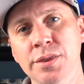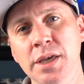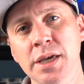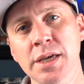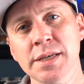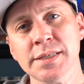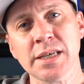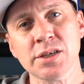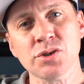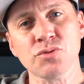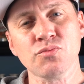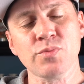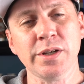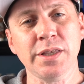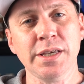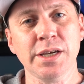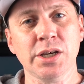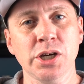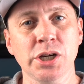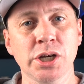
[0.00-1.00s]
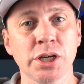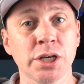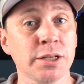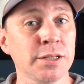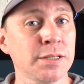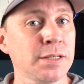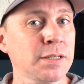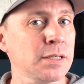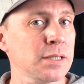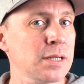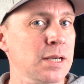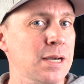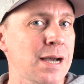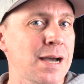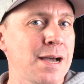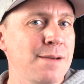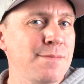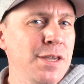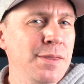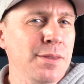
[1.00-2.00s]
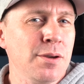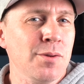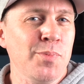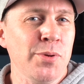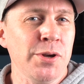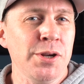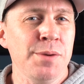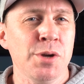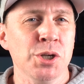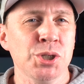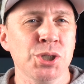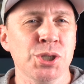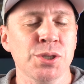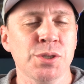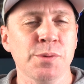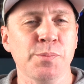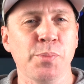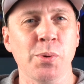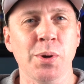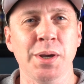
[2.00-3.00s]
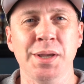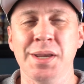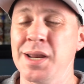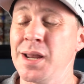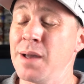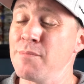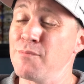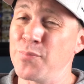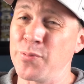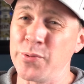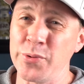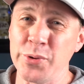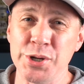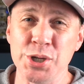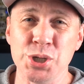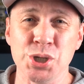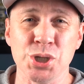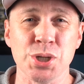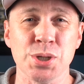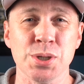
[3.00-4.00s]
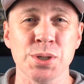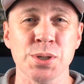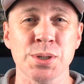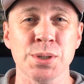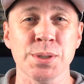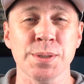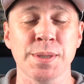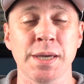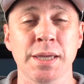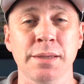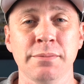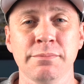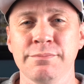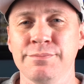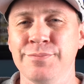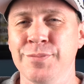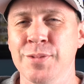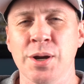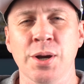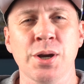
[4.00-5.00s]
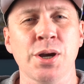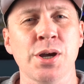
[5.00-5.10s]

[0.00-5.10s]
these is really good. I mean, they're pretty much to the point, and I'm pretty sure that they're